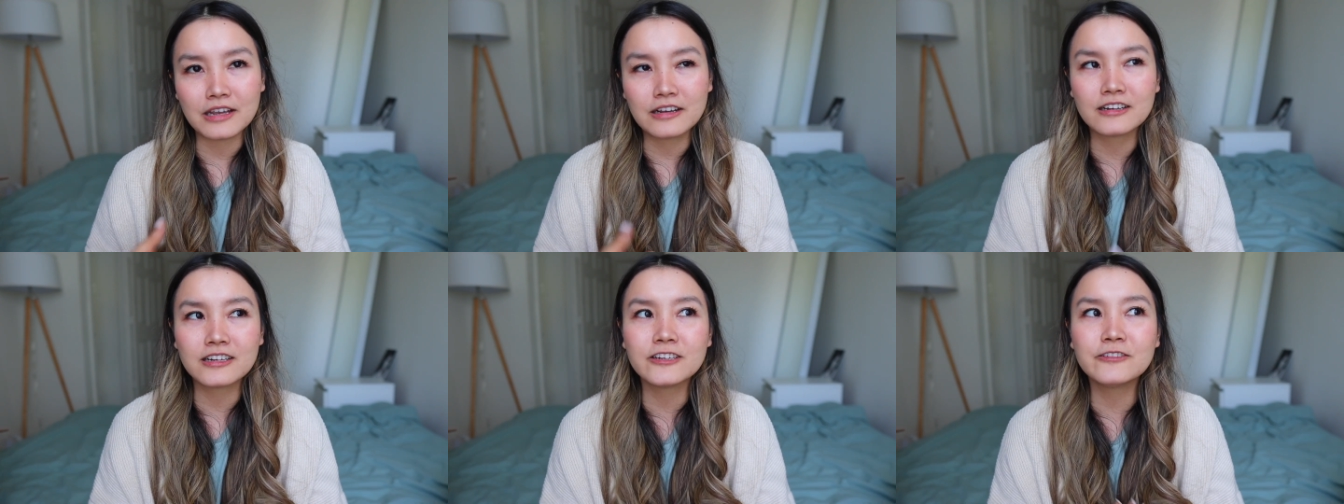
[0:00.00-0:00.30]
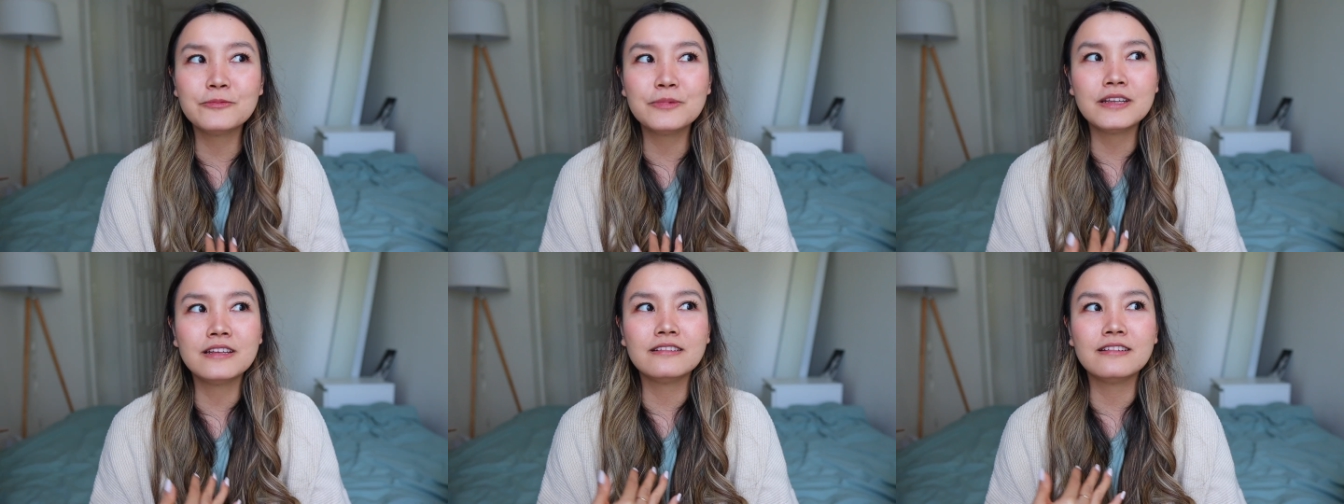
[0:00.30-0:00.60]
I could
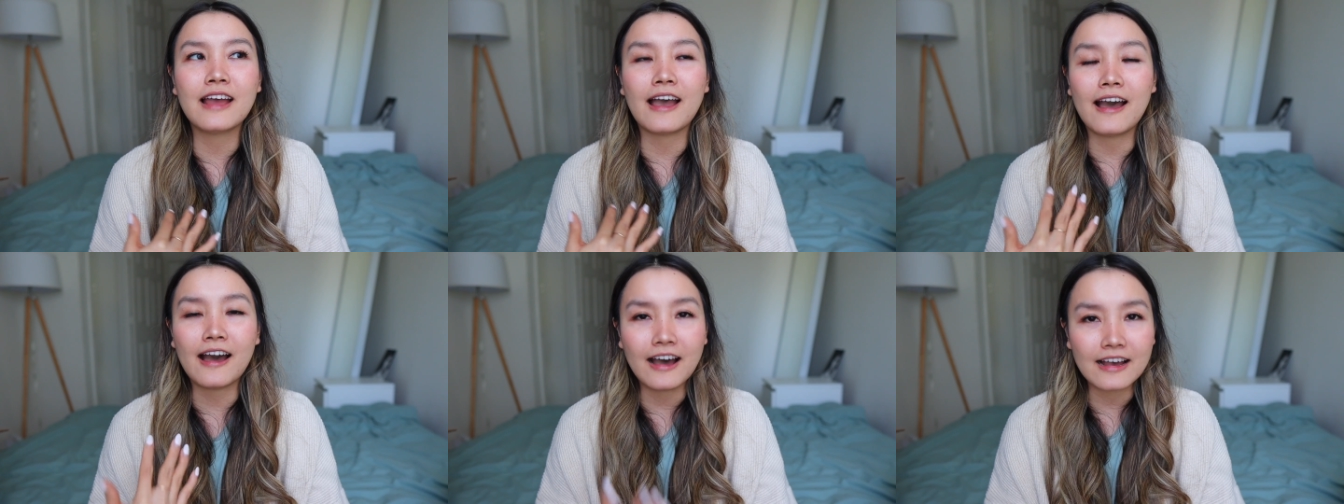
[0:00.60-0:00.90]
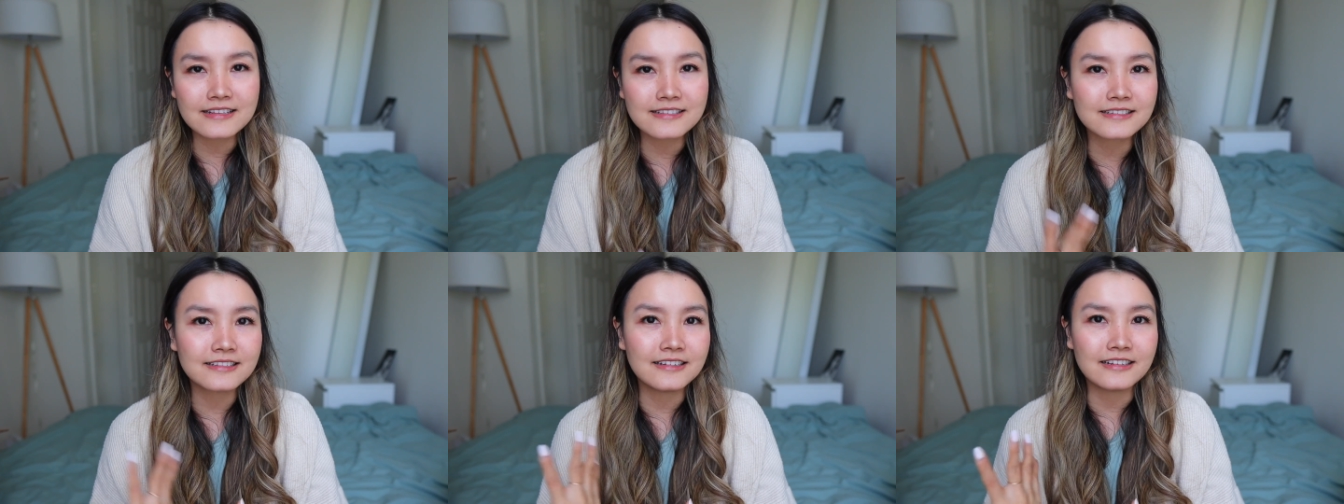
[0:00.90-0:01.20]
have been
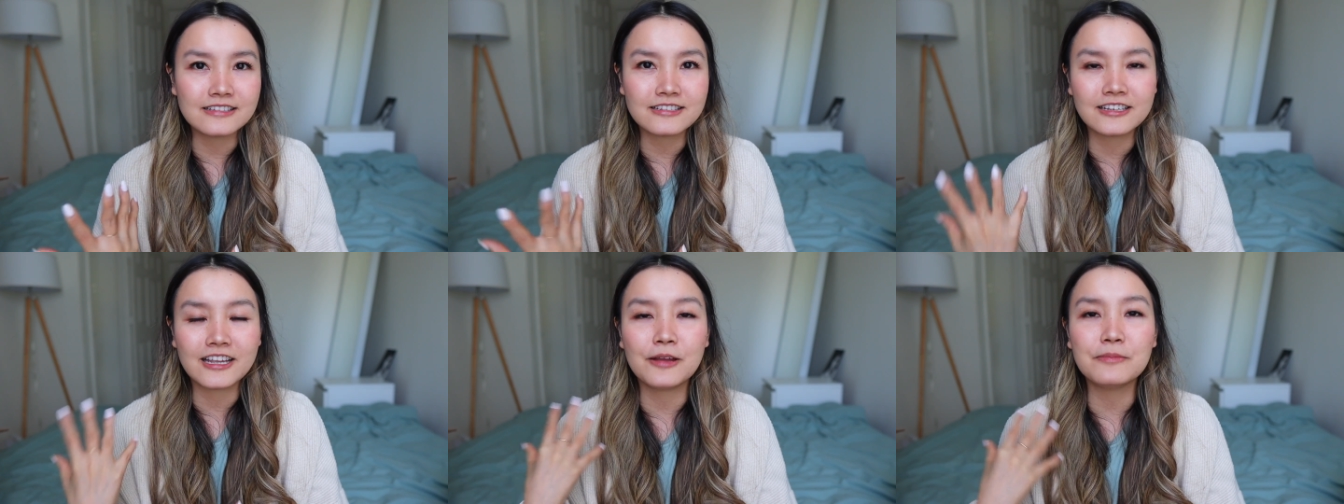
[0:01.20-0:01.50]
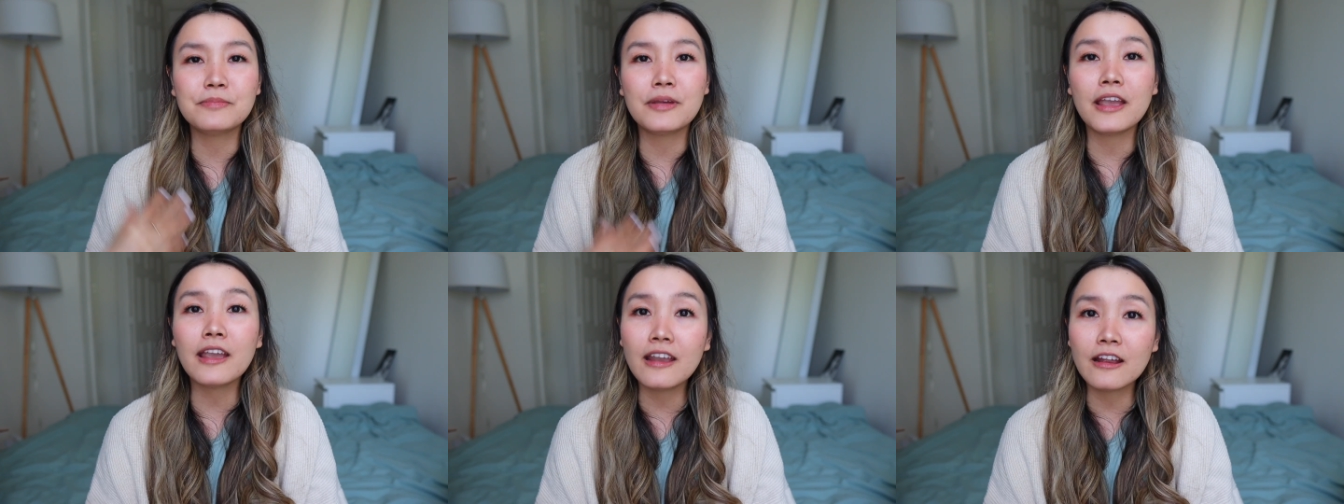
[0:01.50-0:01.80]
asking to
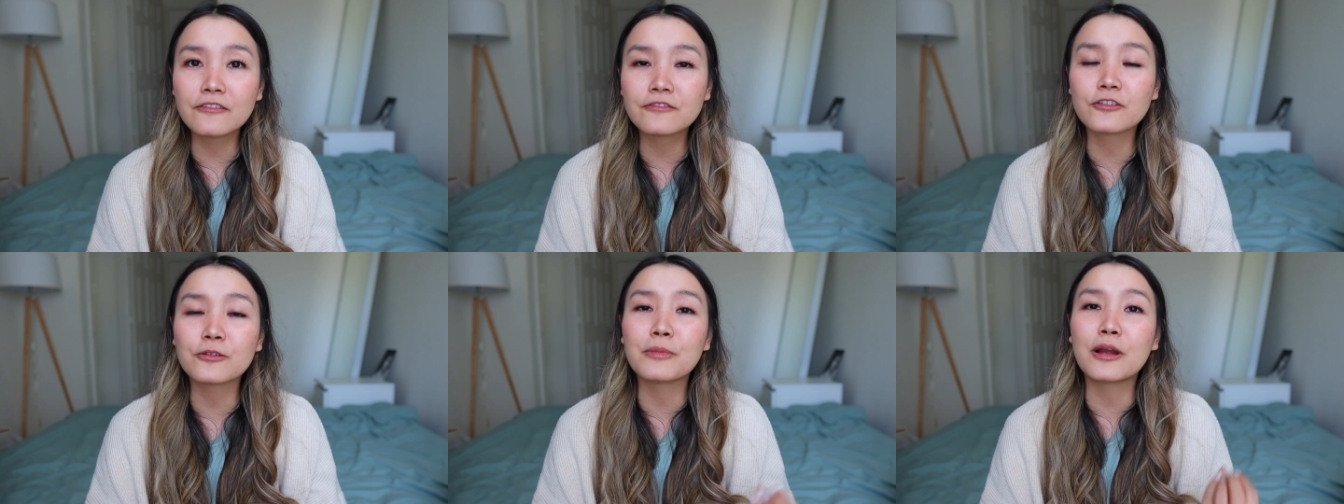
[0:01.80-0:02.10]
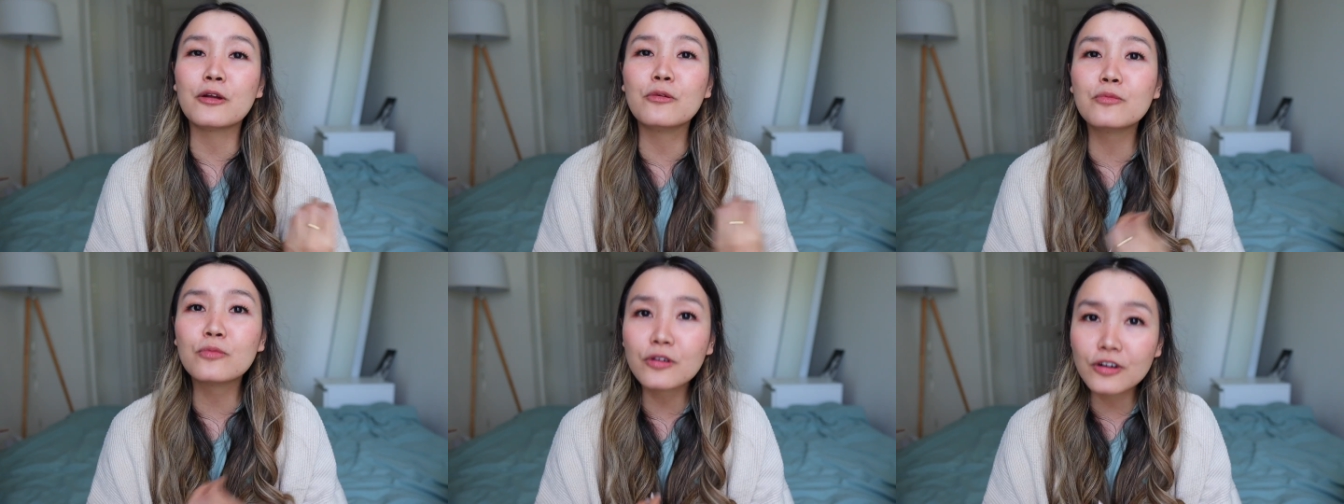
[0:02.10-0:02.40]
get paid for
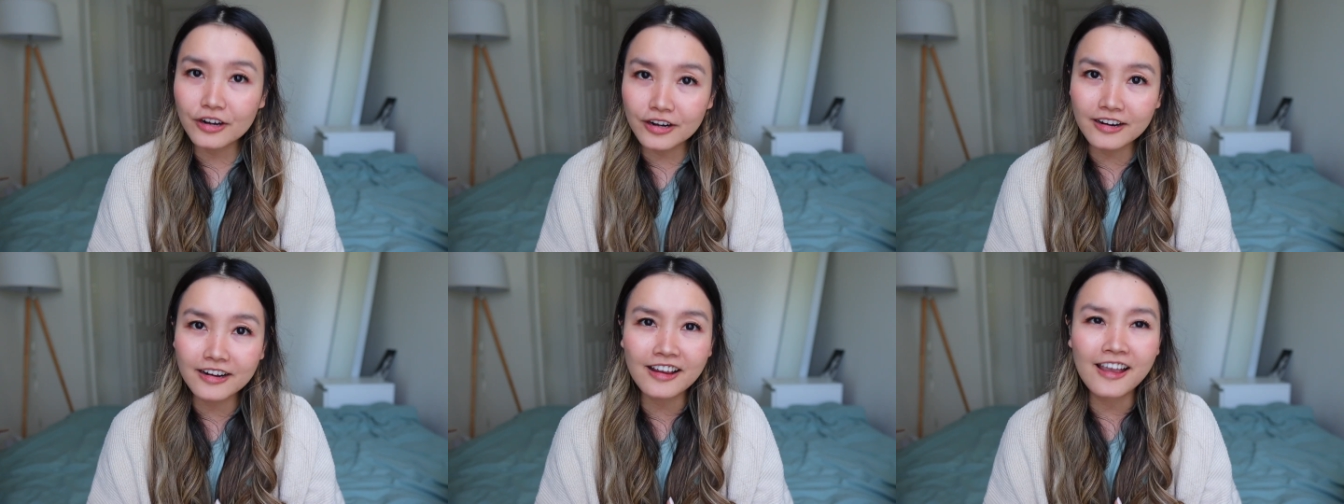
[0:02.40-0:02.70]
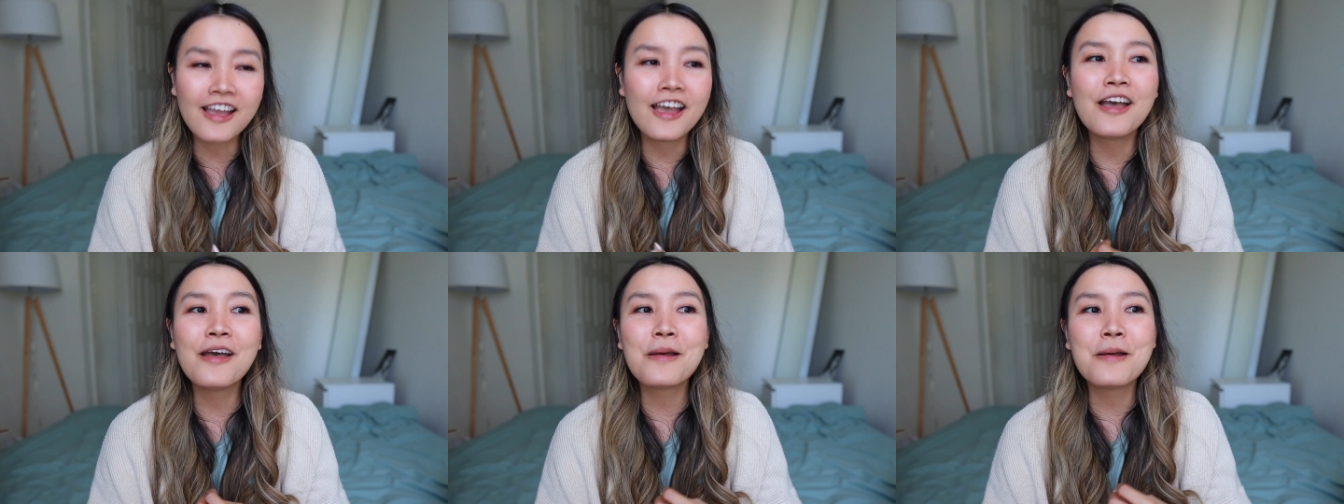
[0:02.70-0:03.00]
my work,
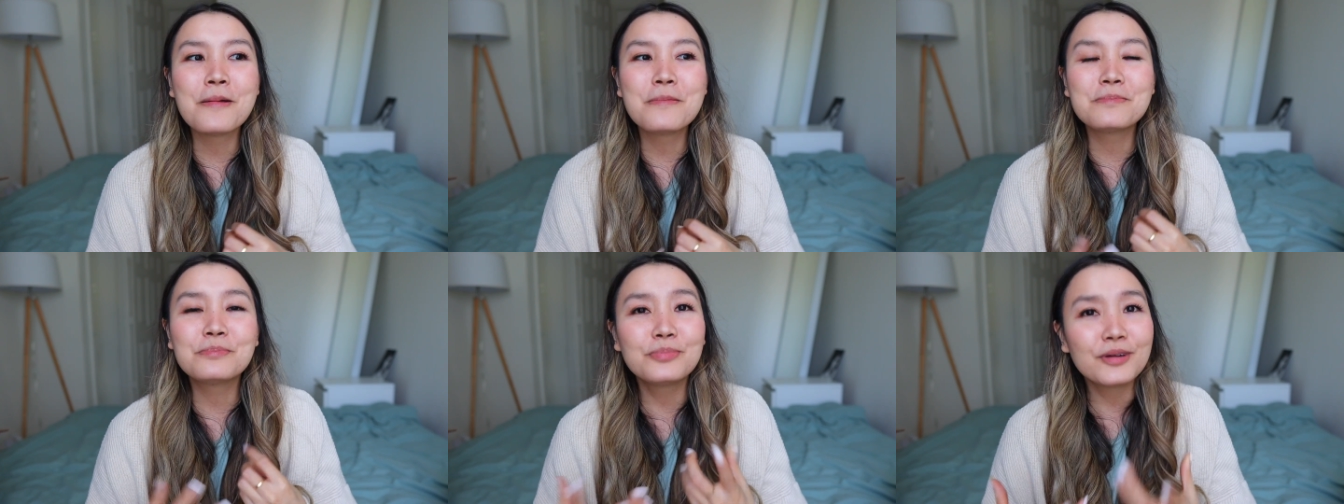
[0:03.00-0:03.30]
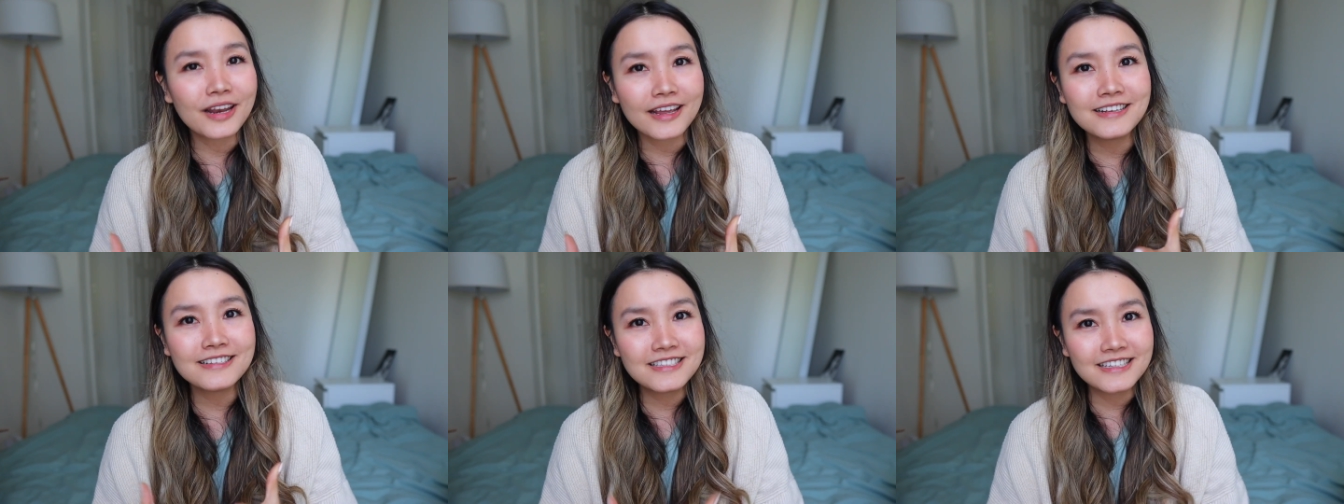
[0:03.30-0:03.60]

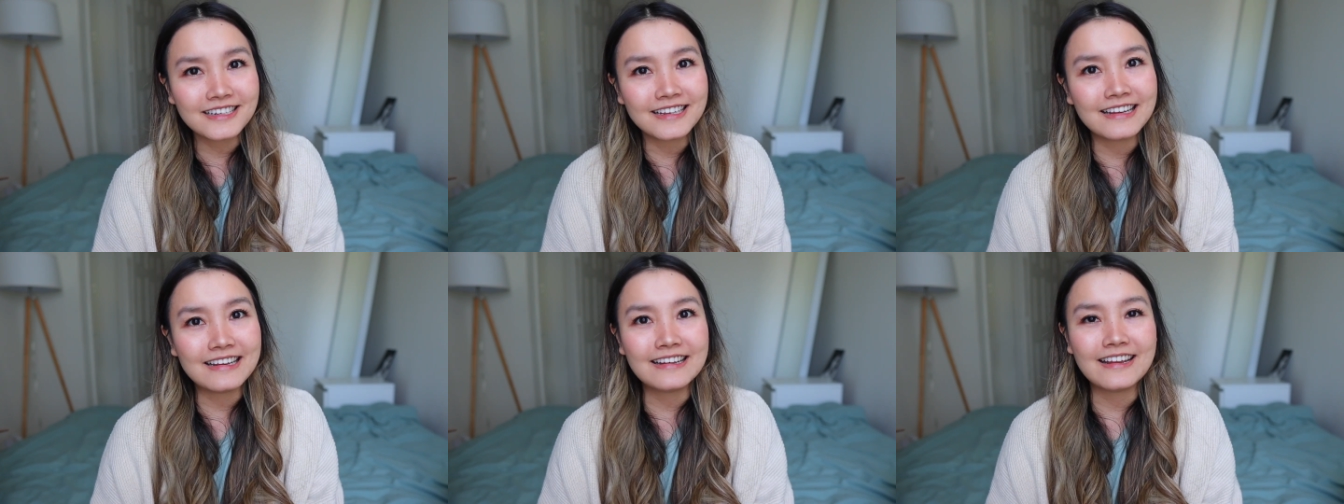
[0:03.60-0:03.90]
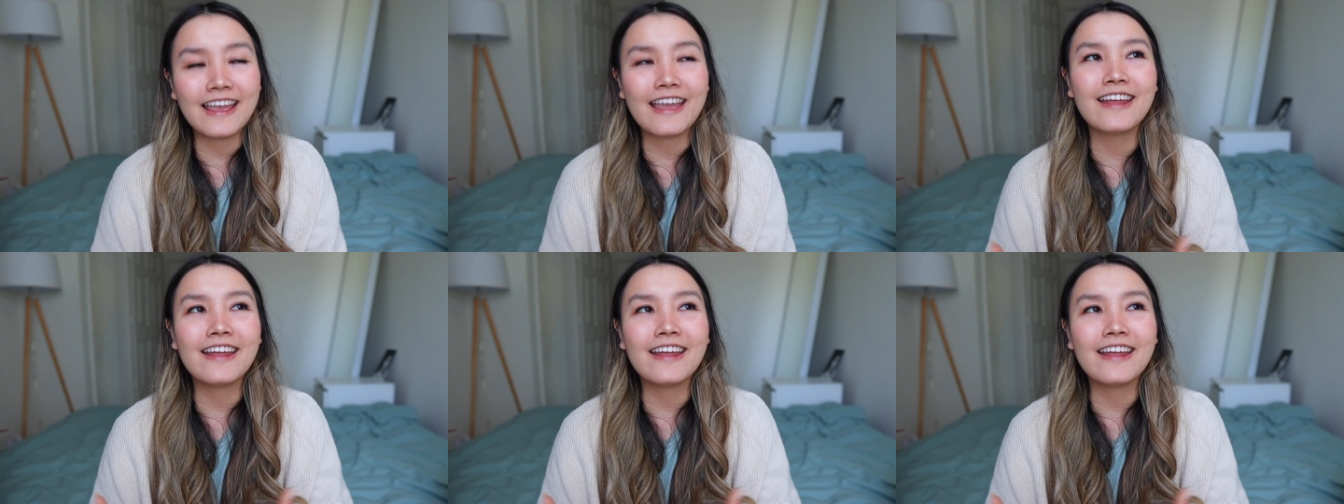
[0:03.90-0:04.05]
but I didn't.